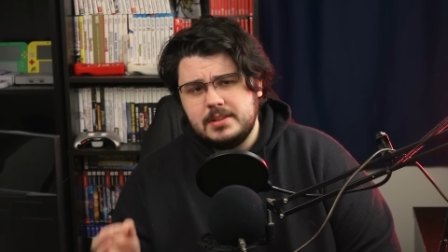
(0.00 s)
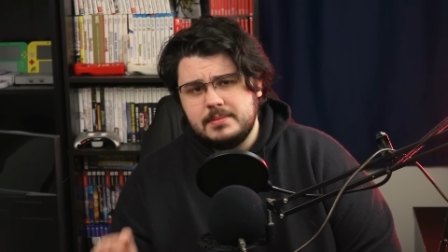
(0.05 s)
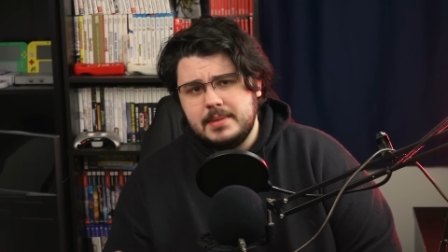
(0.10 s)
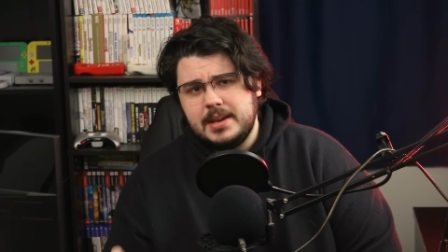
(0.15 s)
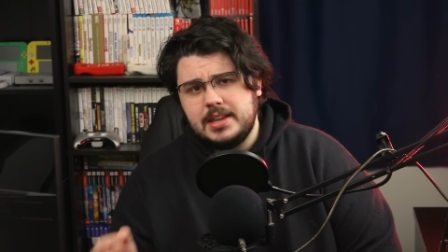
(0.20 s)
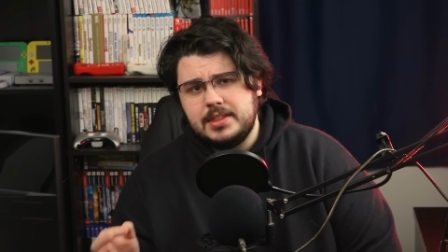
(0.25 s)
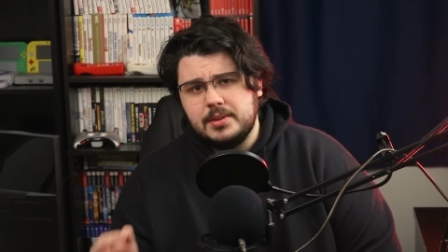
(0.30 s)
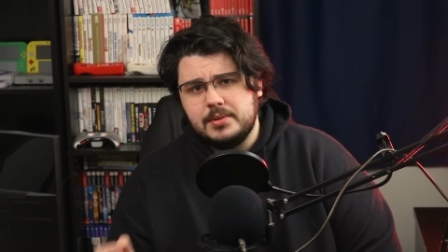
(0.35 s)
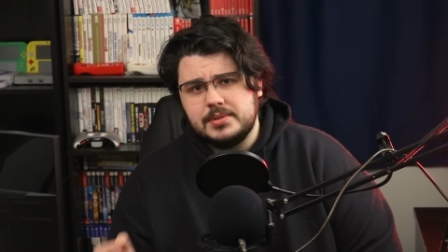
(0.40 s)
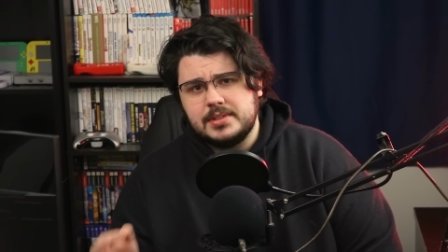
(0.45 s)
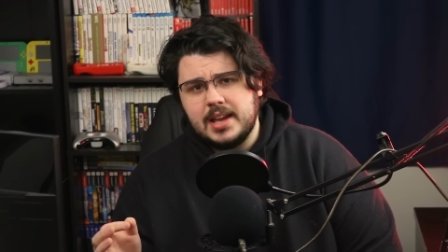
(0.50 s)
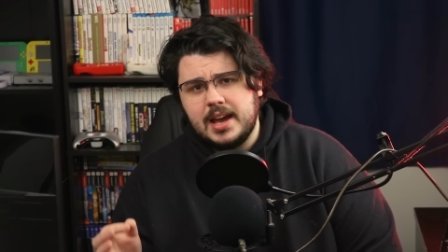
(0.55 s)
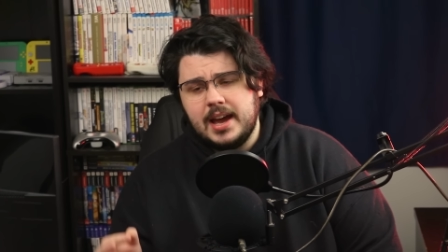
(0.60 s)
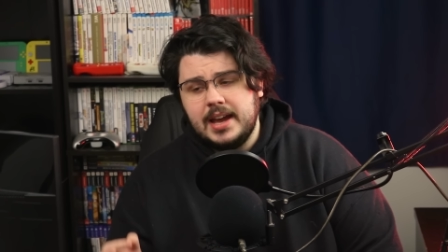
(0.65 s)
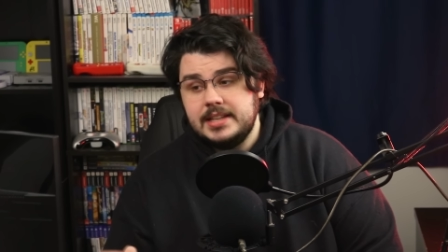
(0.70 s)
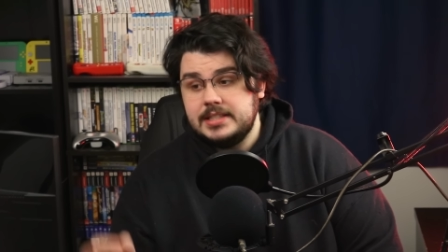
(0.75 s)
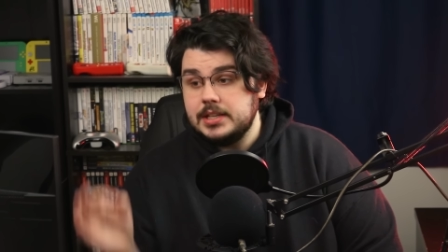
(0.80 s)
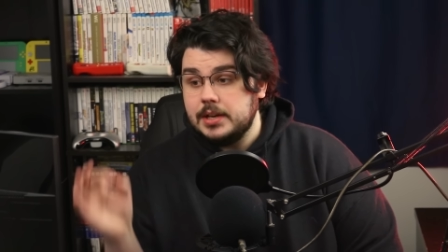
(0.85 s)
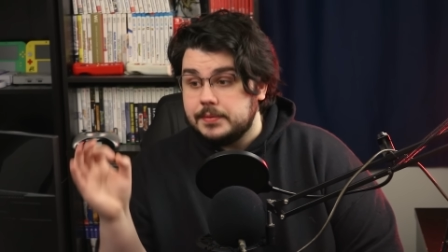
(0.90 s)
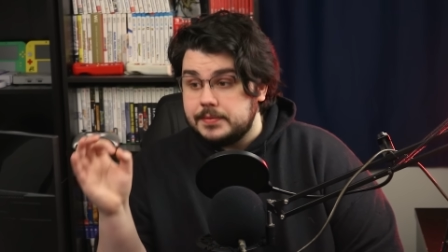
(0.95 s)
to make those
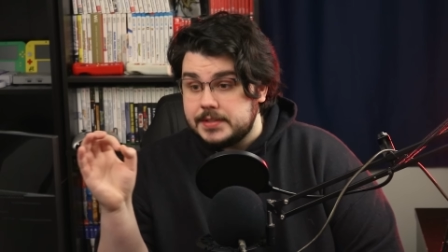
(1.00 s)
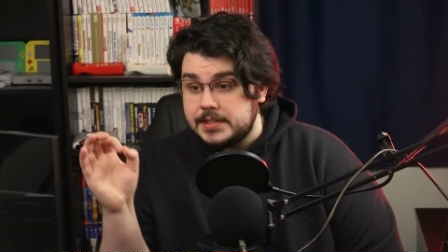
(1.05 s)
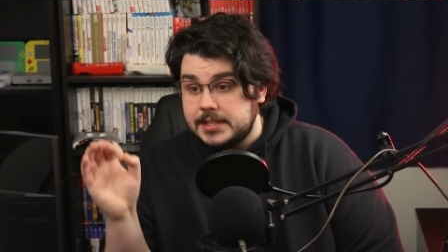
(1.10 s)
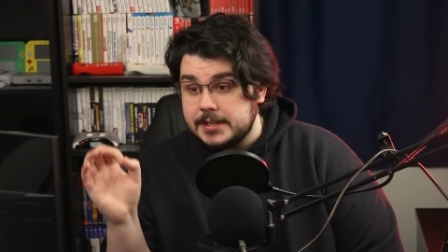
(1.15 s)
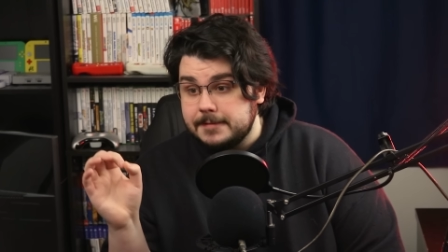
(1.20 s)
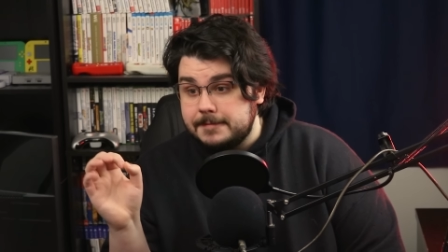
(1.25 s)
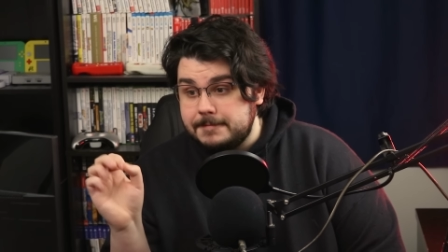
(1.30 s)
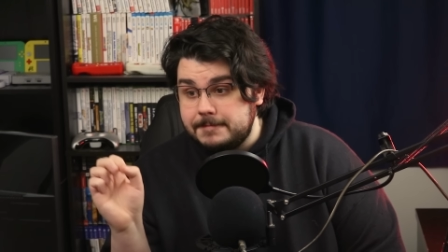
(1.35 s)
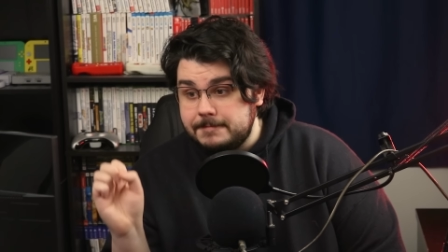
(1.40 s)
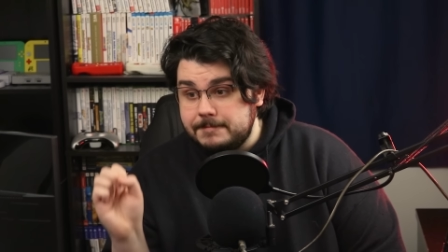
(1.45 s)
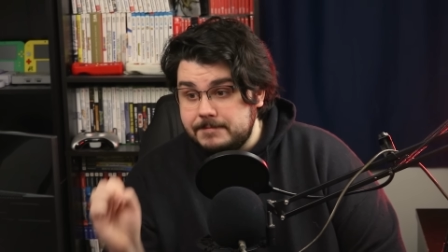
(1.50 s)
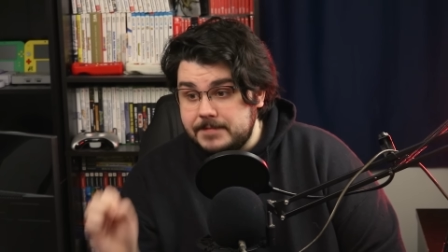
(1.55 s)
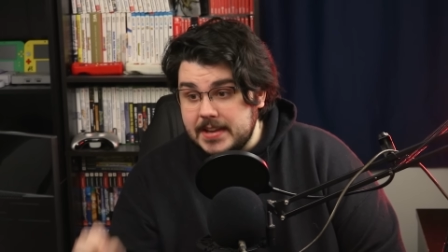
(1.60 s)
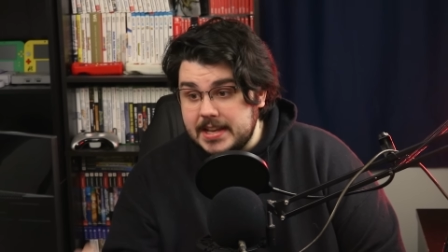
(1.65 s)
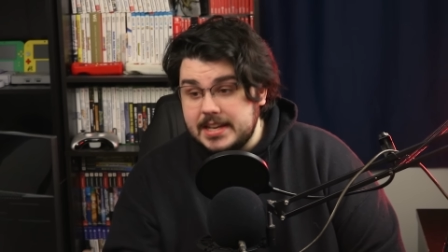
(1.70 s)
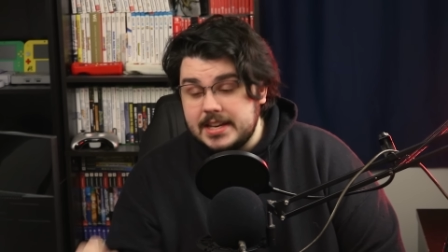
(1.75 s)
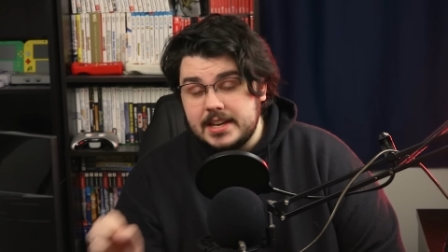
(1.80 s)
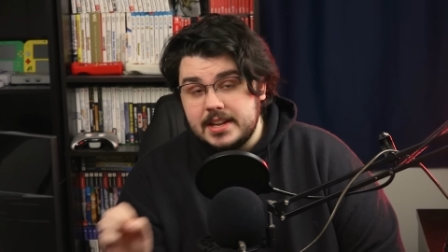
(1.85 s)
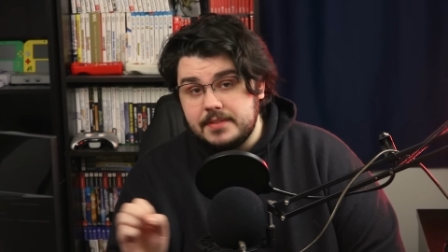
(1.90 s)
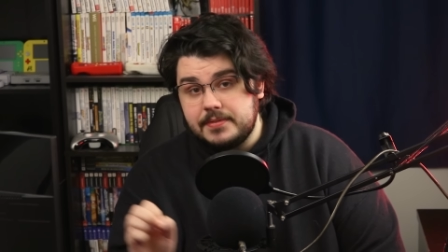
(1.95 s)
kinds of
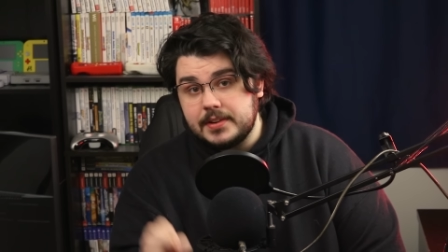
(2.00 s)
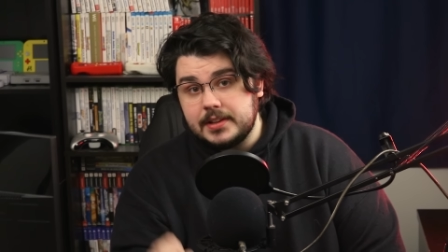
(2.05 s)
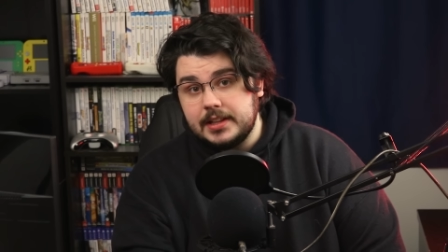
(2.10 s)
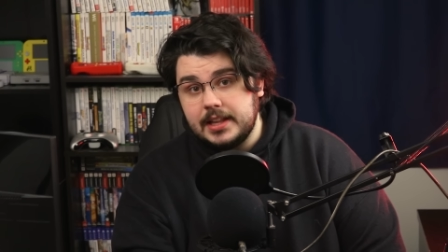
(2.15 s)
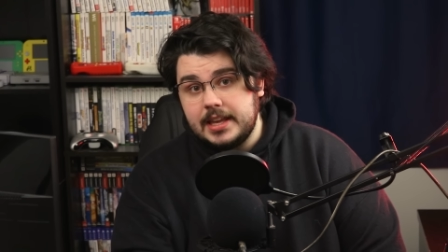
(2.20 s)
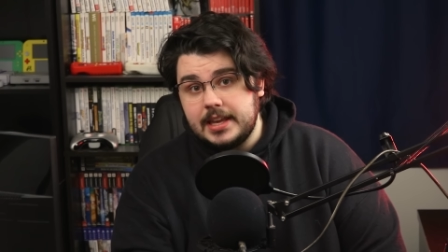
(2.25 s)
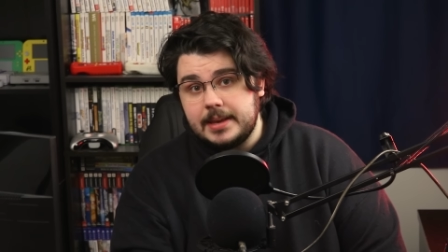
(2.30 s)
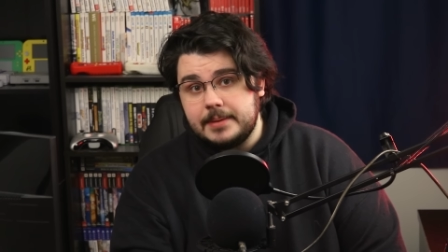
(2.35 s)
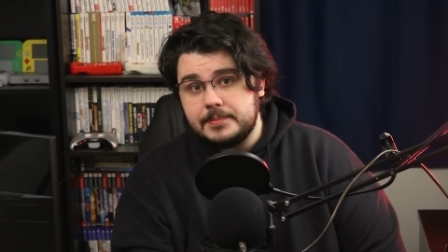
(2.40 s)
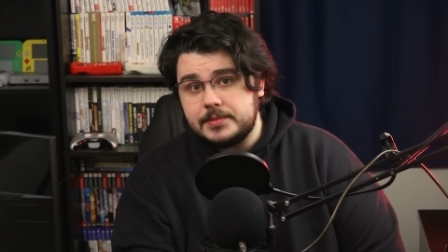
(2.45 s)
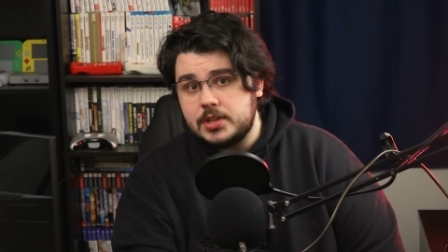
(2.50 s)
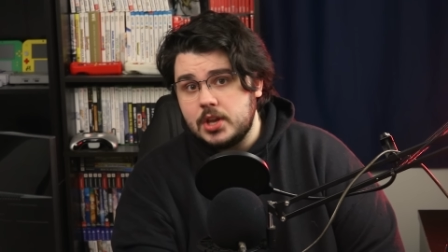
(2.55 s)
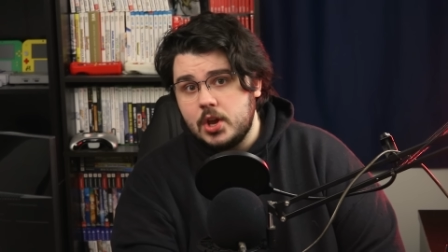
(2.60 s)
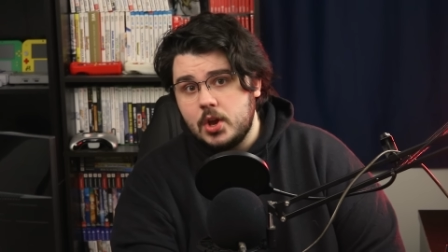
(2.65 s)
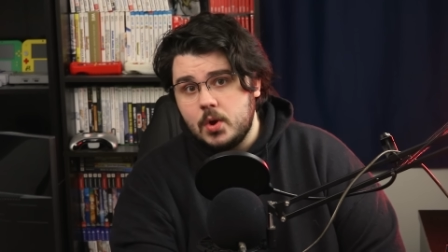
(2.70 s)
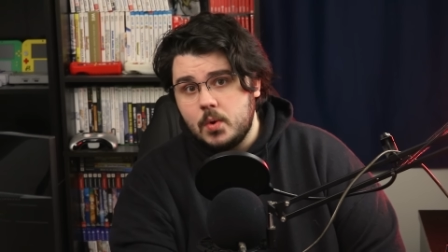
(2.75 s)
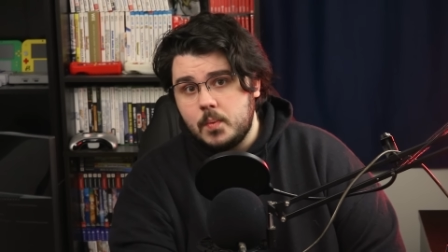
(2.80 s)
definitive claims